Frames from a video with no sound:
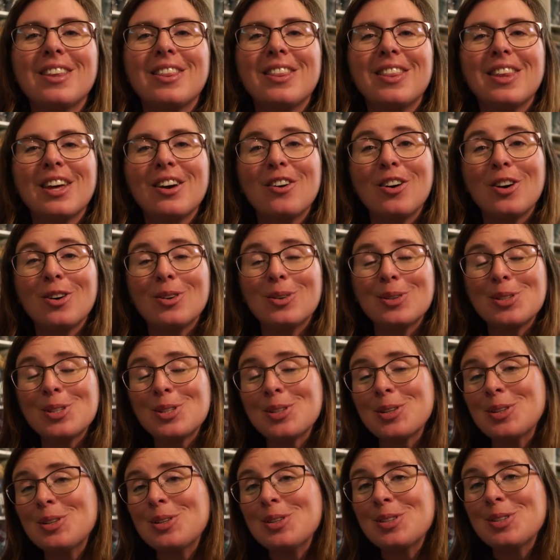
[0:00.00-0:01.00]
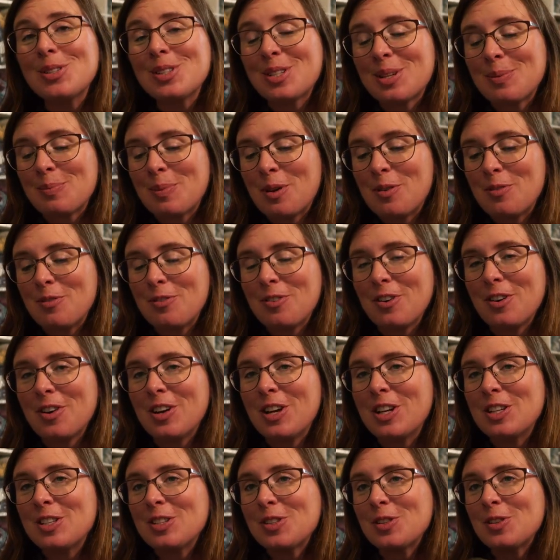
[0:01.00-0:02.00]
There are also some
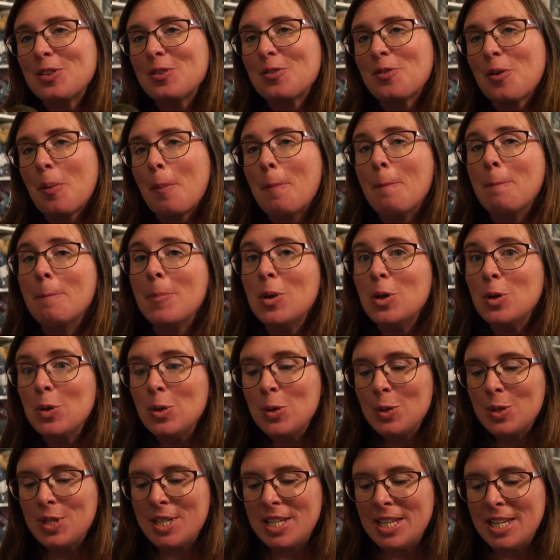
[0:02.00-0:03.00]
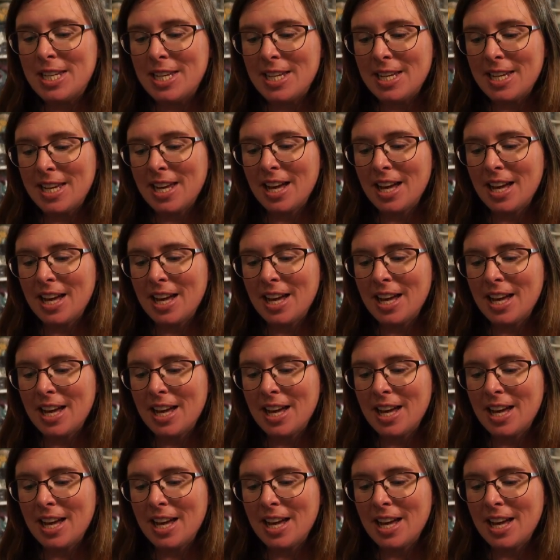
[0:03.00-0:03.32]
very sort of moody